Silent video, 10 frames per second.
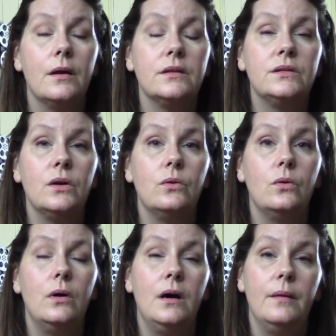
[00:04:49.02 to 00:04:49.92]

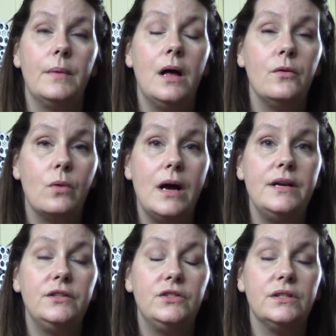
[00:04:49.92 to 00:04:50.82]
So
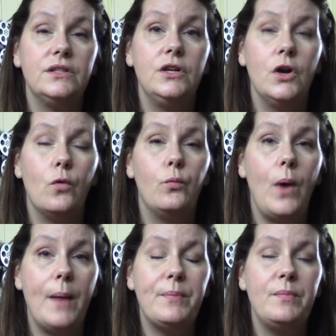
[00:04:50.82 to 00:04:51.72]
otherwise, just, you know,
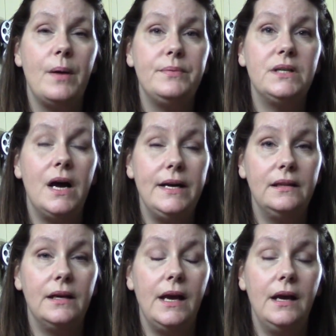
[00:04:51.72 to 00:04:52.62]
wrap them up
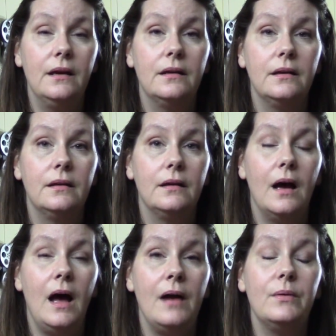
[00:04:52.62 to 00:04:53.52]
tightly.
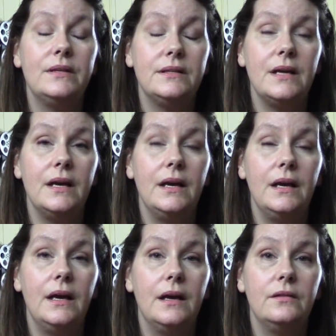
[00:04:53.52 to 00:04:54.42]
I would
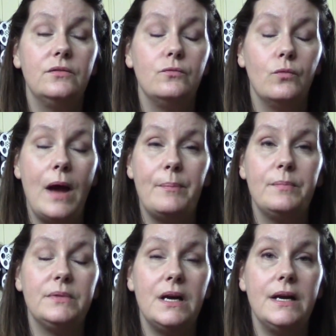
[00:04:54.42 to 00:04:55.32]
say wrap
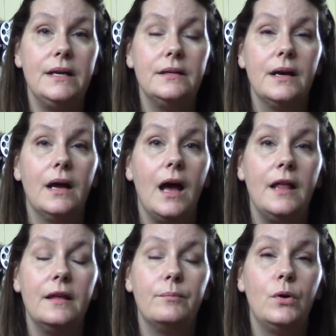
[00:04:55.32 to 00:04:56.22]
them tight
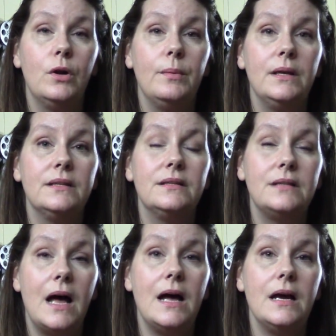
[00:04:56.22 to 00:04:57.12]
and then put them
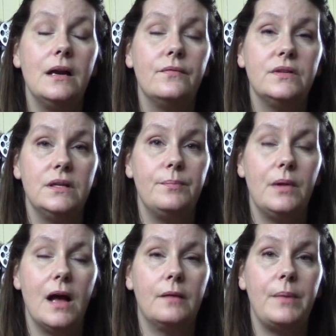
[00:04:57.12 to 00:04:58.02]
inside of a
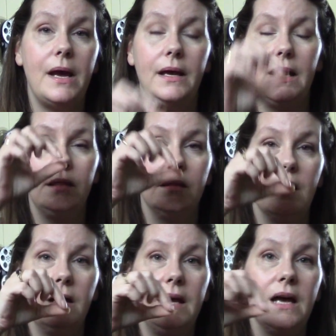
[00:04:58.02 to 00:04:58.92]
Ziploc bag. And
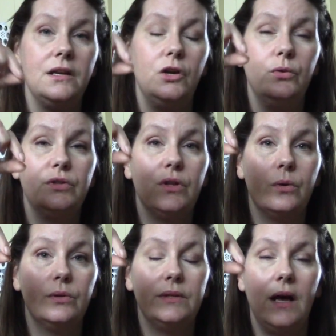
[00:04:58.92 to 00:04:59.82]
again, use
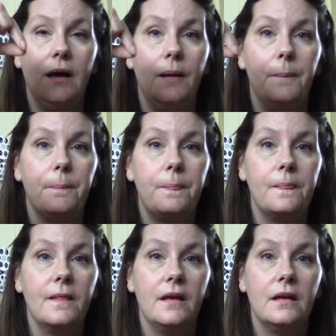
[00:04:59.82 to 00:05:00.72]
those where
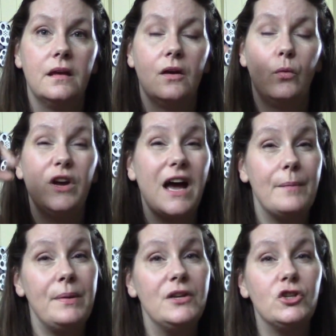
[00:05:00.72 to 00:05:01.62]
you got to
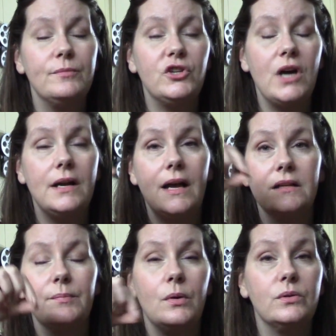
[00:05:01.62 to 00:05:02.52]
pinch them shut
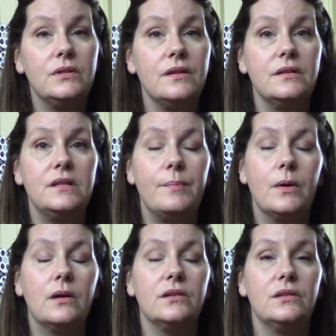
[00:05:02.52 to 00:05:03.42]
as opposed to the
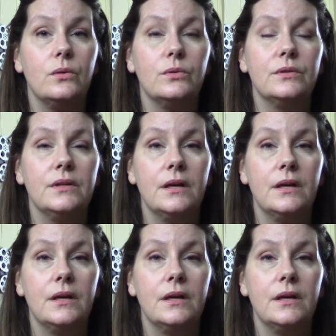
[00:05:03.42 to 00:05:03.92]
zipper, because those